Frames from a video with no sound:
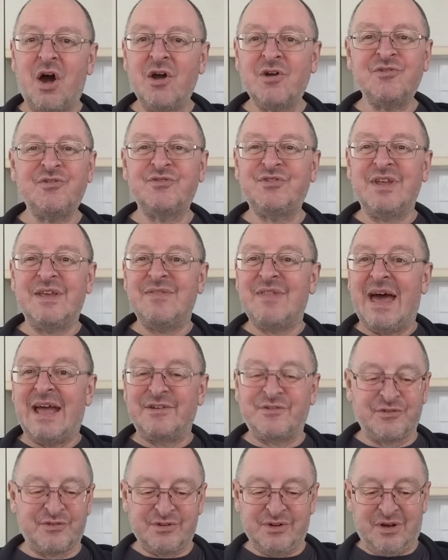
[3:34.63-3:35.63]
I could just eat
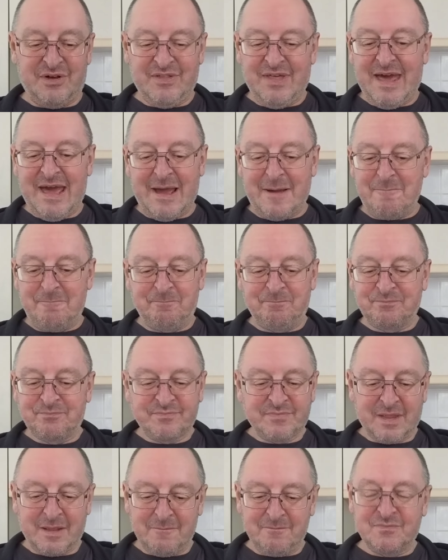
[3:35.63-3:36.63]
that just like that.
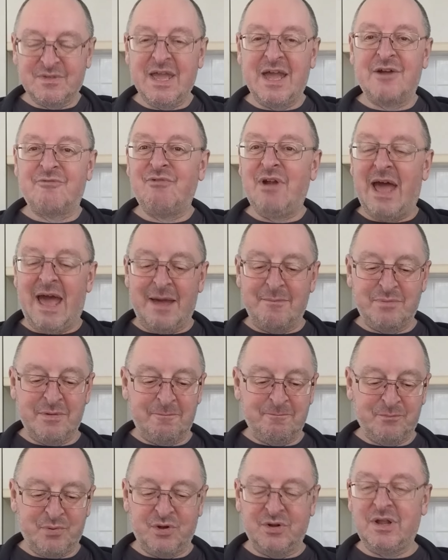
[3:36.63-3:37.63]
Get a wrap,
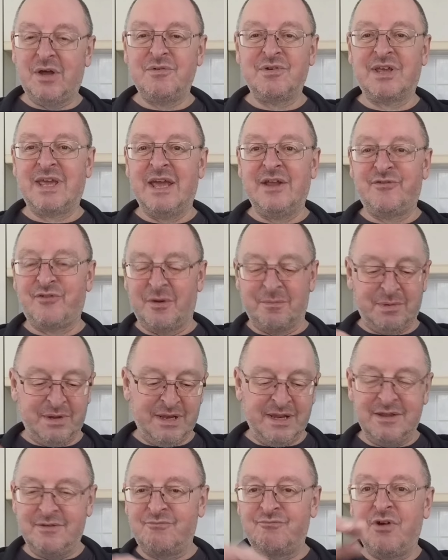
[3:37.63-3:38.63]
put a load of ketchup
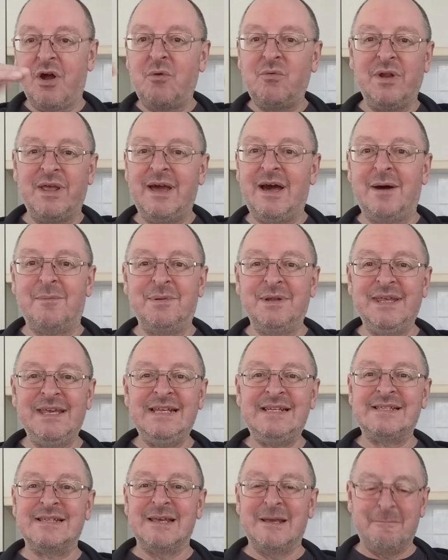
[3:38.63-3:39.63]
in it, roll it up and
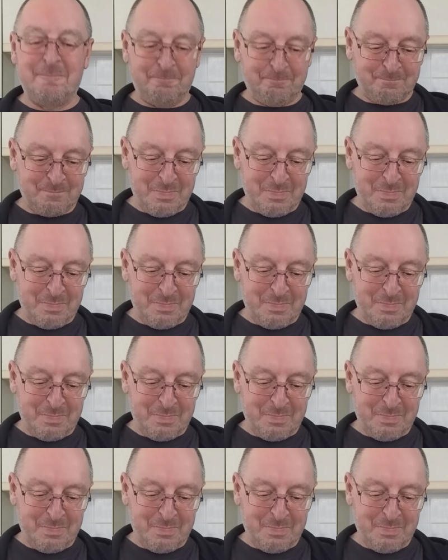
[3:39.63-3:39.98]
eat it.